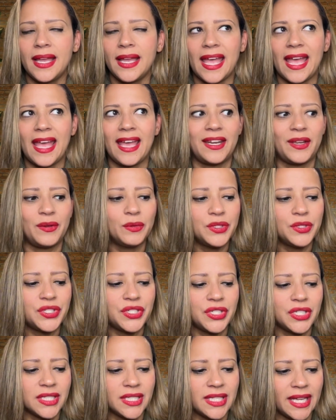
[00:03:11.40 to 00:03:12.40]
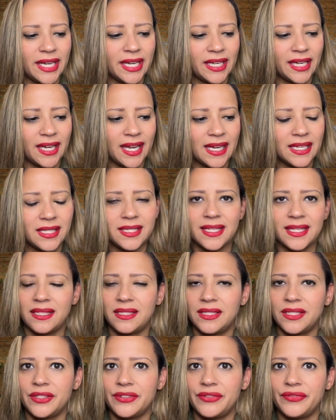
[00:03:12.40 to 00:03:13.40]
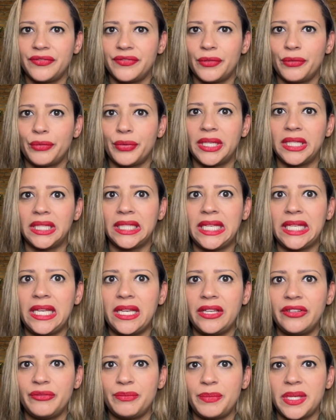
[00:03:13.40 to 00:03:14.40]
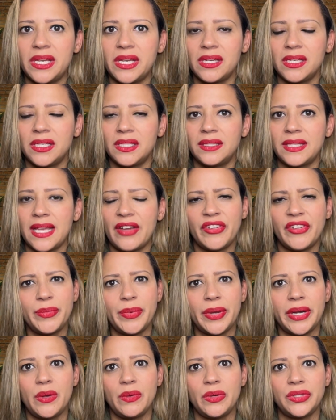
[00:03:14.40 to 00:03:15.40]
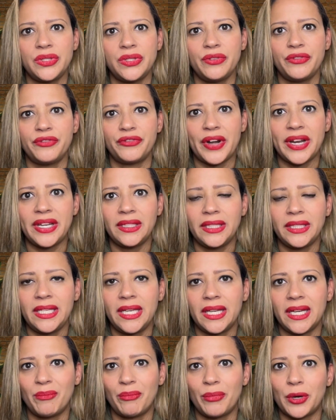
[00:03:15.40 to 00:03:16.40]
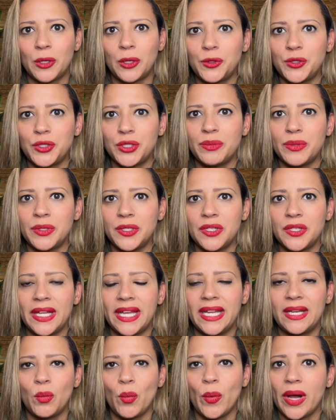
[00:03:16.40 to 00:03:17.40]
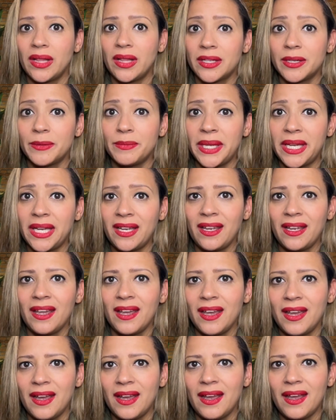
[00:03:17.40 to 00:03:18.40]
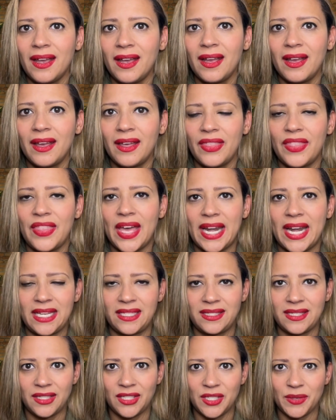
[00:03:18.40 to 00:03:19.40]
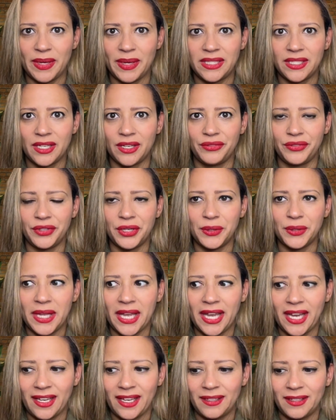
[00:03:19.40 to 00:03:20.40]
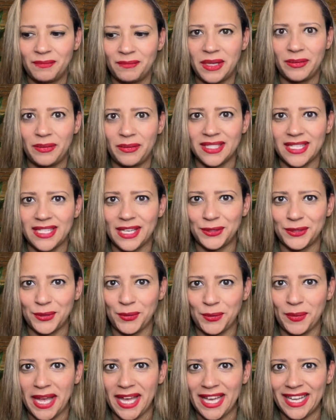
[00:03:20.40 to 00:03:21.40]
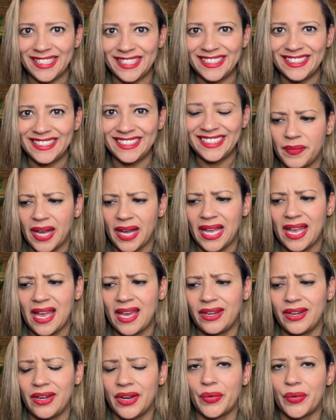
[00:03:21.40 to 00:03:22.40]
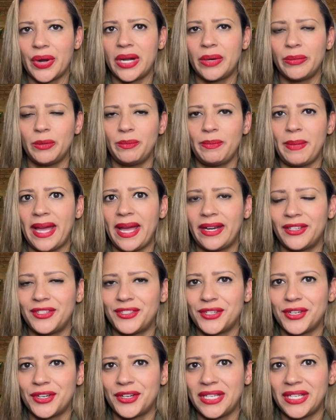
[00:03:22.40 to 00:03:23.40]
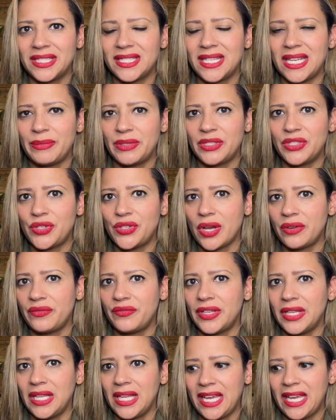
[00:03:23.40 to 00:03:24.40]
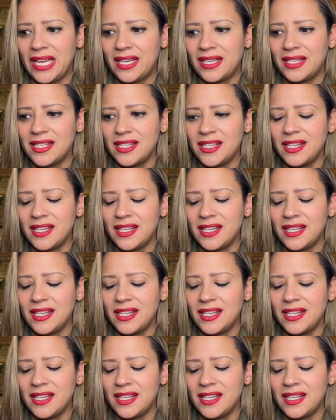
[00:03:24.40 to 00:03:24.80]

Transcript: And it was just like a sense of relief because everybody was so friendly and approachable and welcoming that I said to myself, okay, maybe it's not so bad. I had an incredible manager. His name is John Villade,